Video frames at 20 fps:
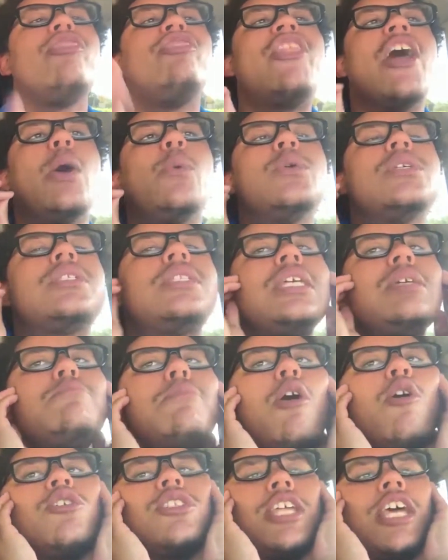that was the
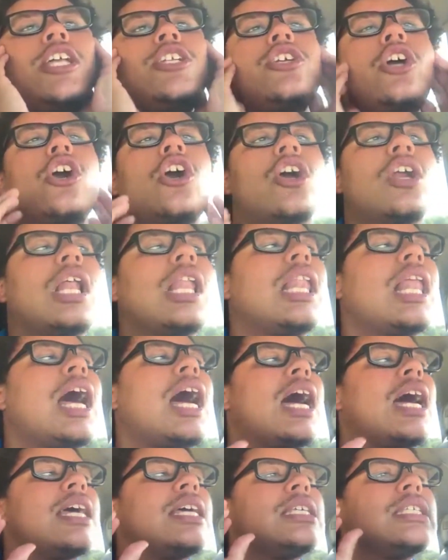most
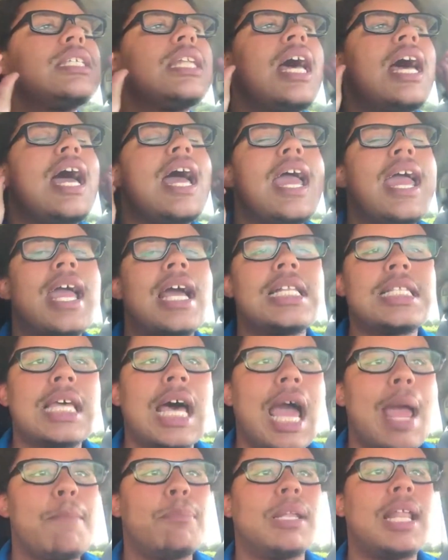internalized
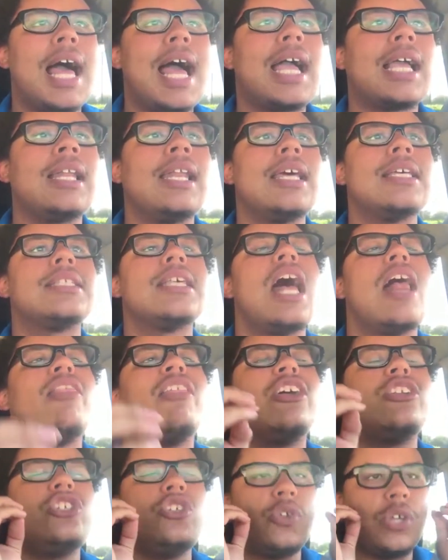anti-blackness
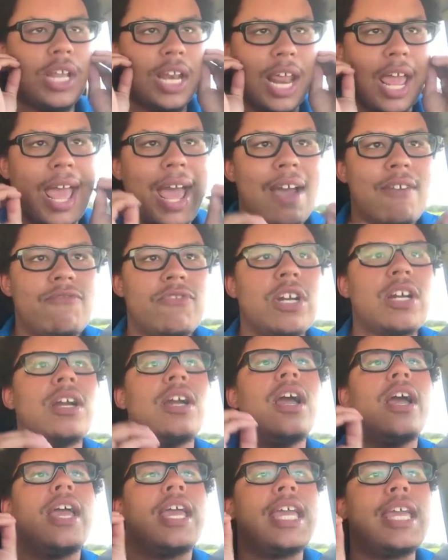that you can ever
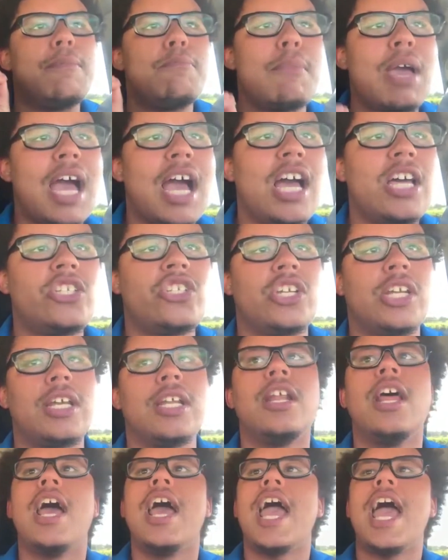
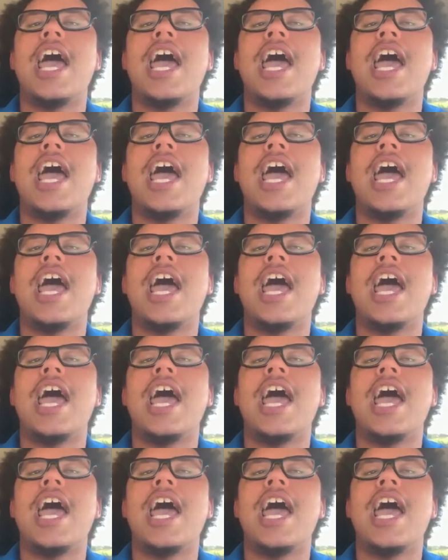imagine.